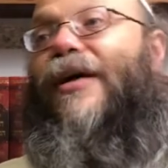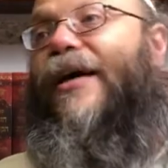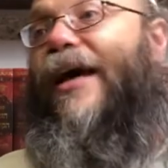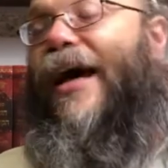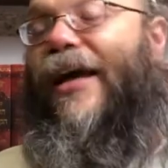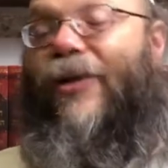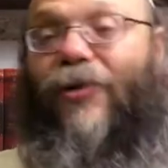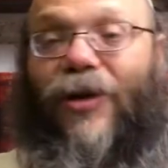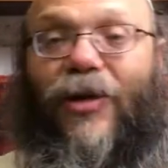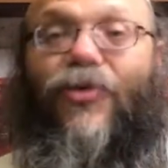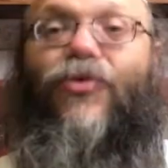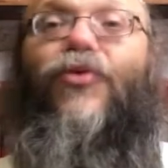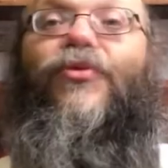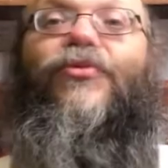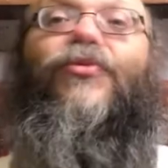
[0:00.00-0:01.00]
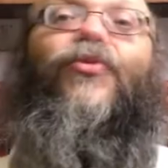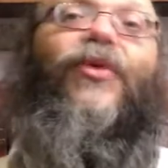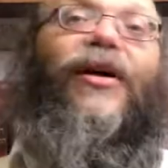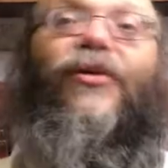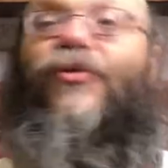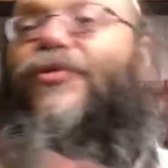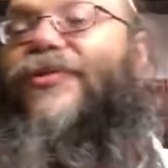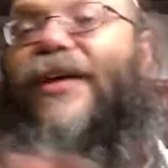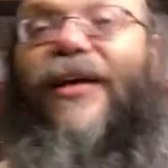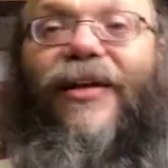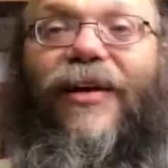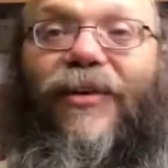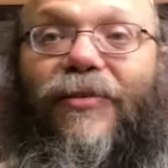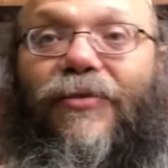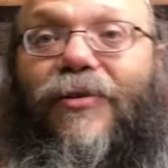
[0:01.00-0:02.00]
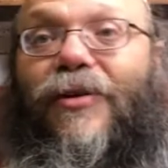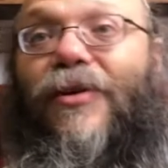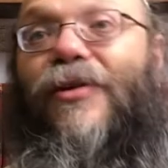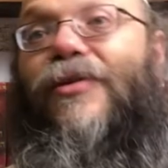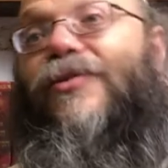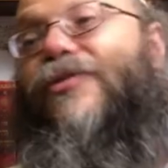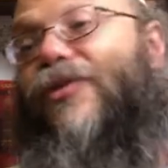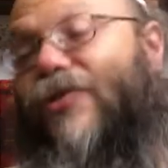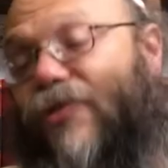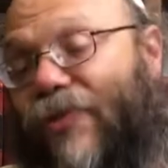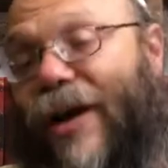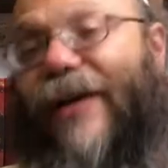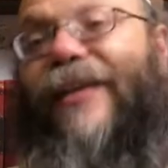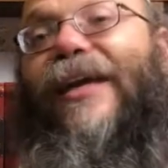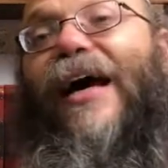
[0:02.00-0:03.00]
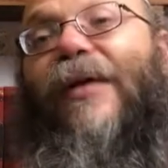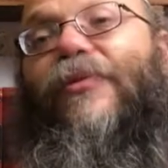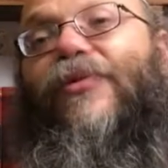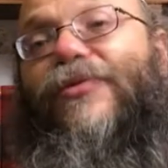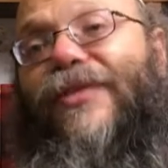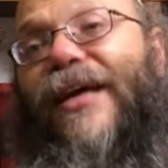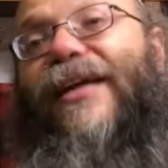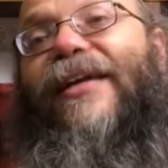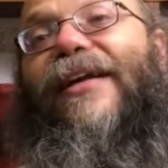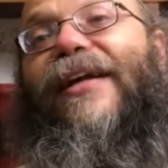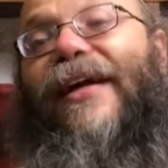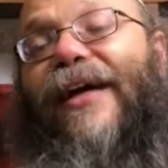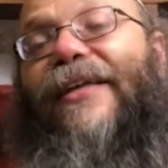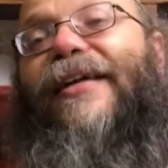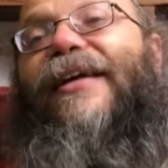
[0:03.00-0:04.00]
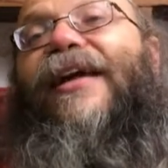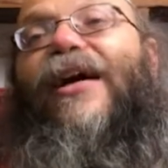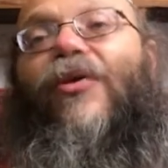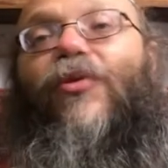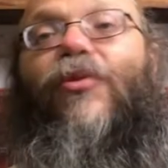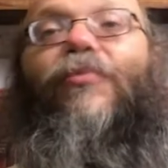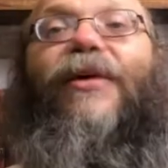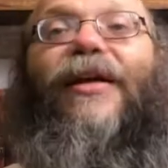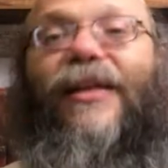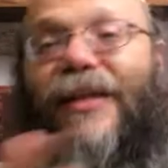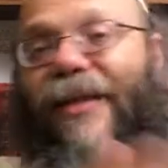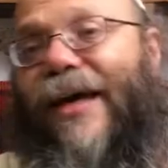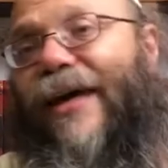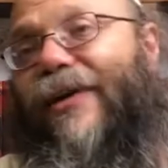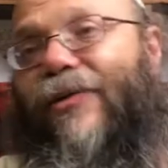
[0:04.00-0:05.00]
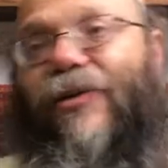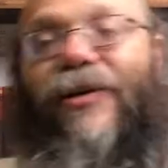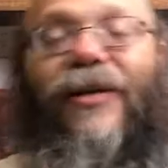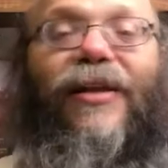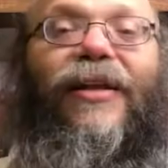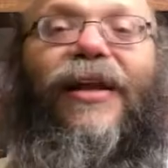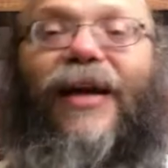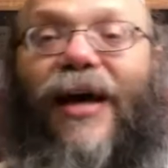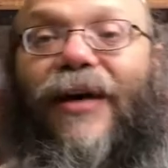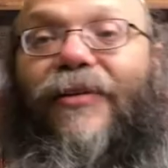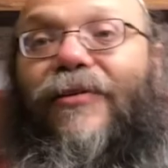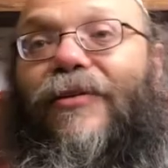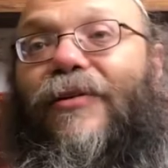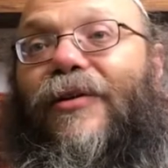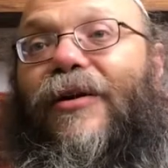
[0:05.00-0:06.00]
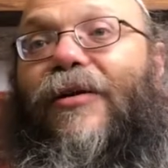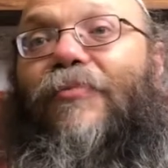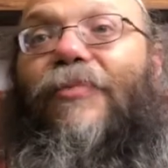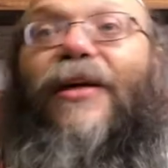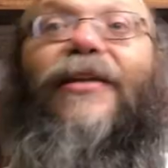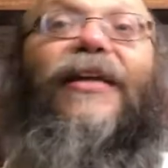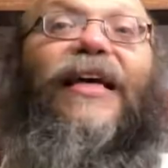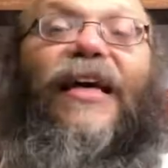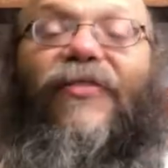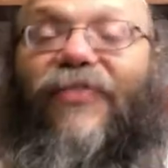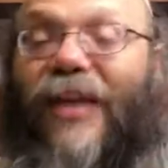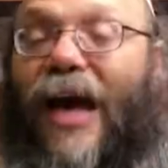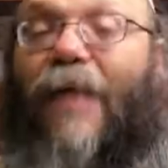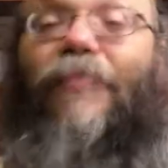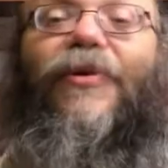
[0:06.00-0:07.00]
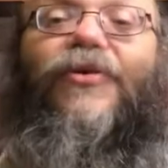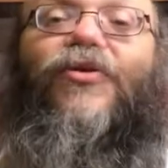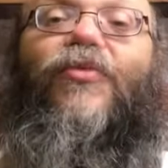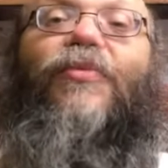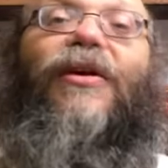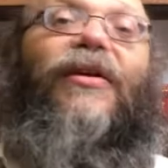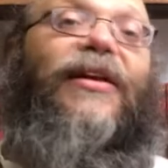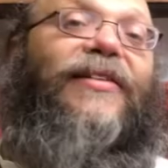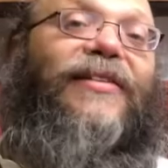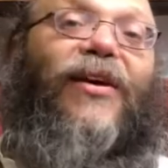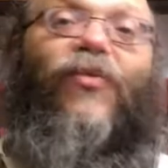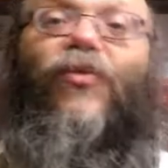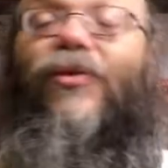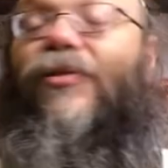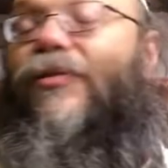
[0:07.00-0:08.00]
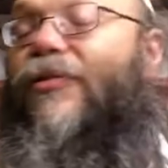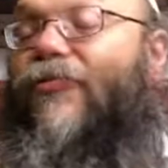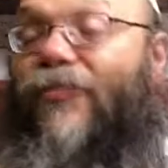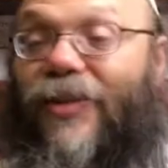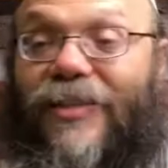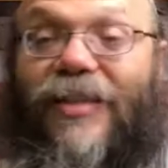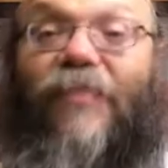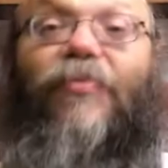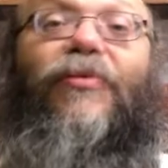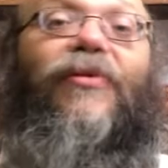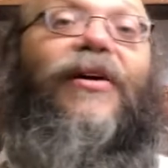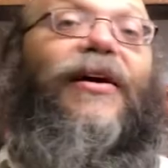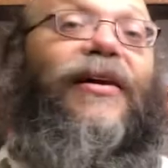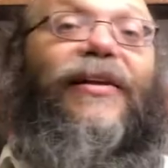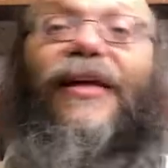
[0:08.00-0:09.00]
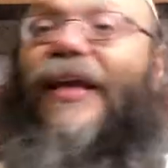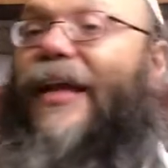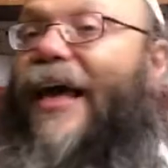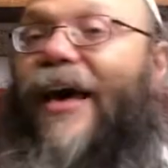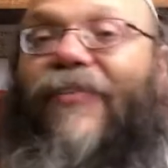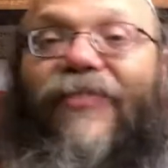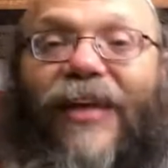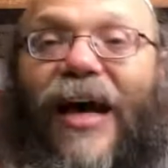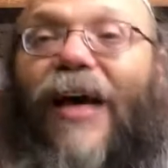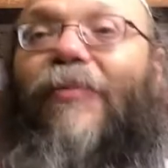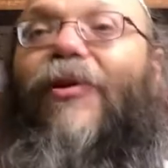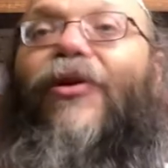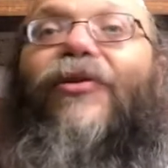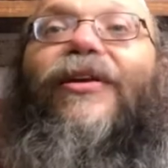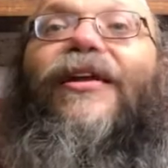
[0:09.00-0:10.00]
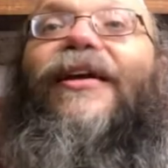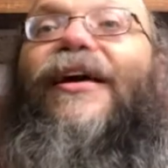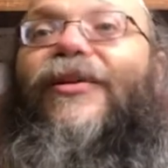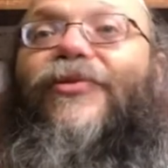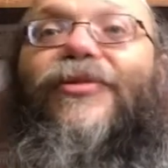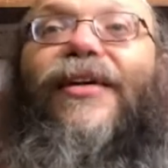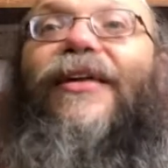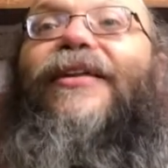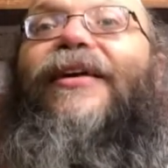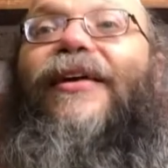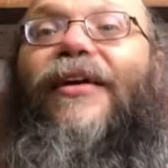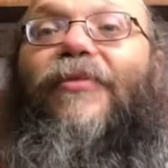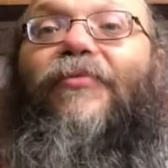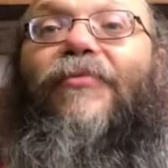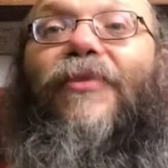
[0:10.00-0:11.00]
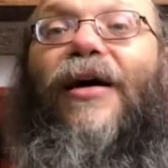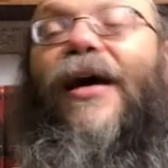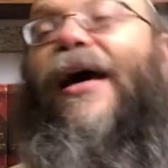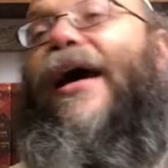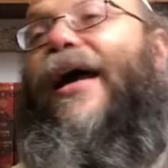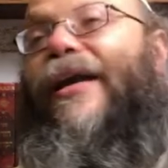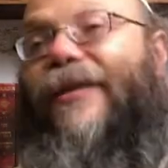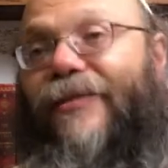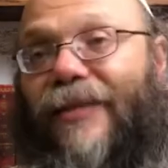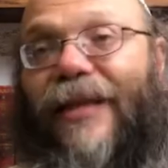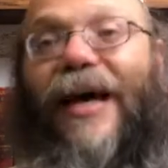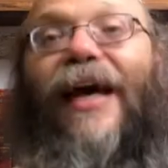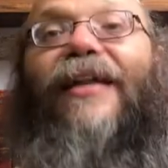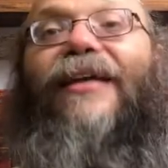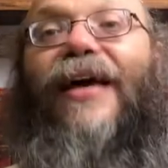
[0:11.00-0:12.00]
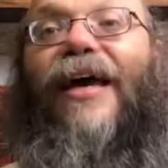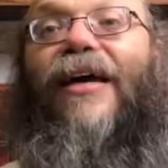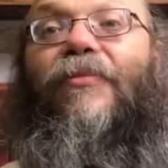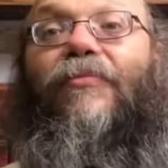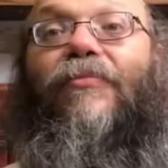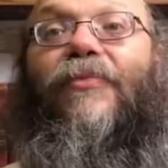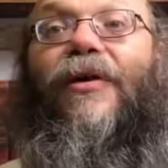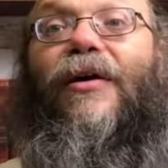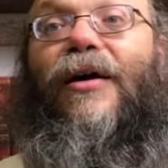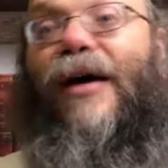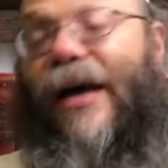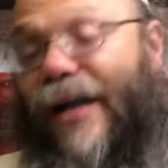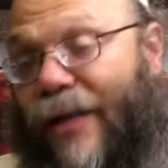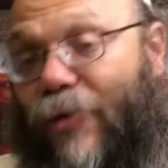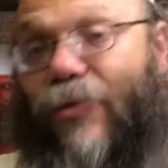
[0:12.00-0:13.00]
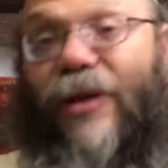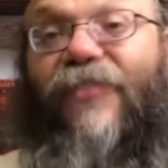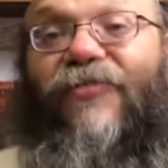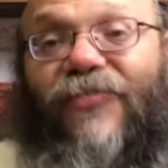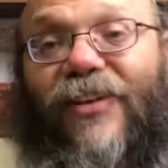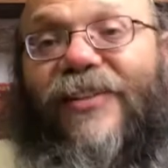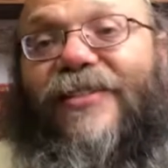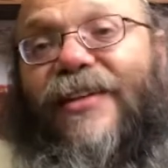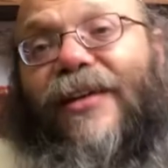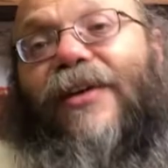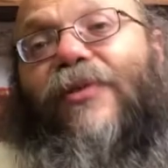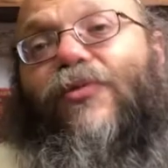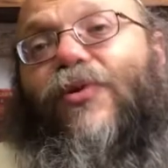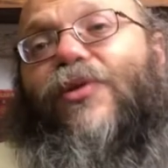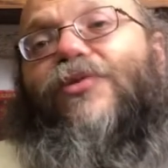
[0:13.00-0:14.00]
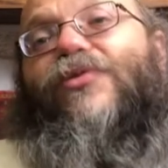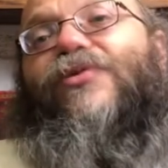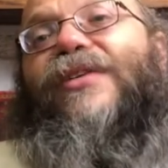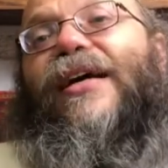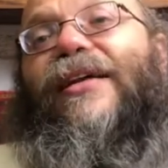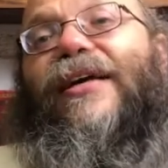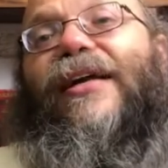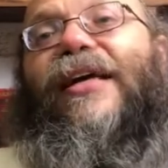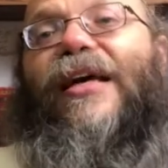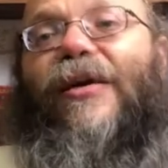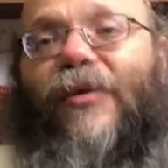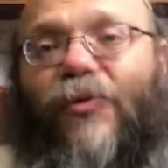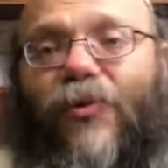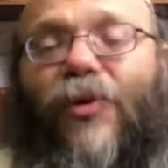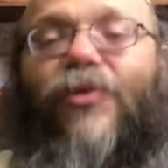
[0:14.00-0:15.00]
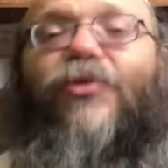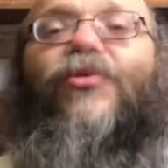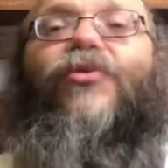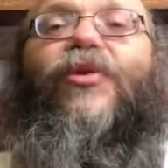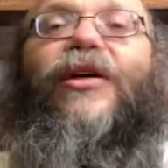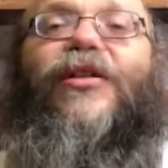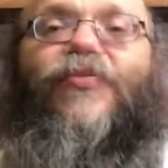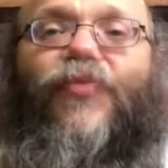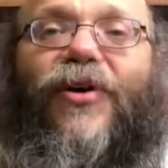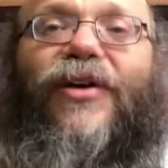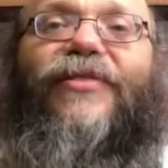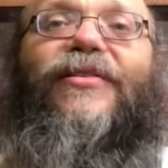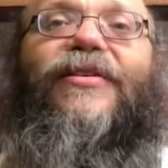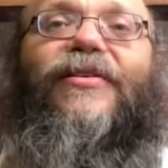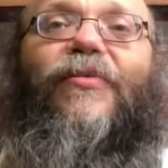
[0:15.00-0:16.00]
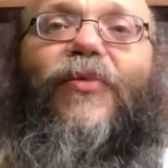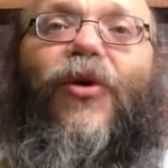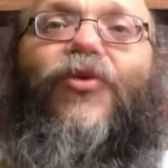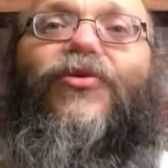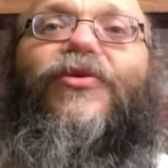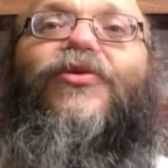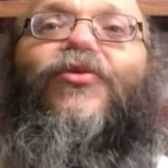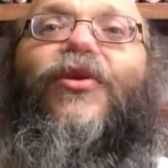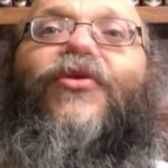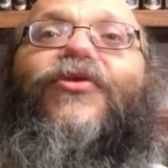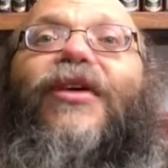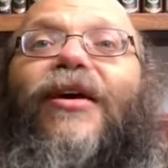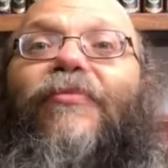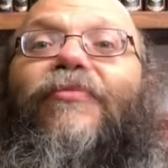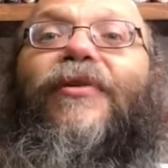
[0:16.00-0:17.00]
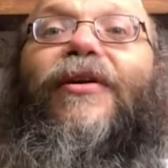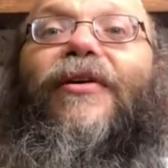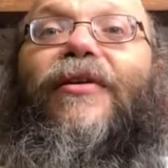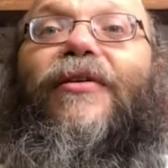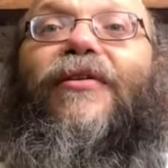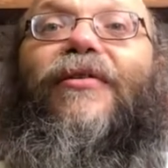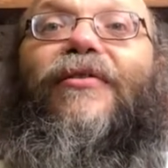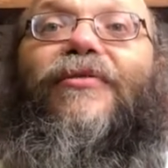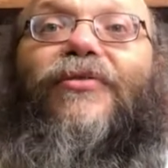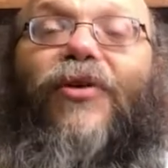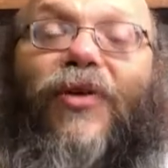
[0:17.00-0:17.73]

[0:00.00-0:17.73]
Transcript: and you can choose when to say that, so the right time to say that lechatchila will be in the day, not in the night. But if it happens to be that someone, for example, didn't have time along the day to say Tehillim, and the night came, and he feels that he wants to say Tehillim, he wants to express his emotions to Hashem, so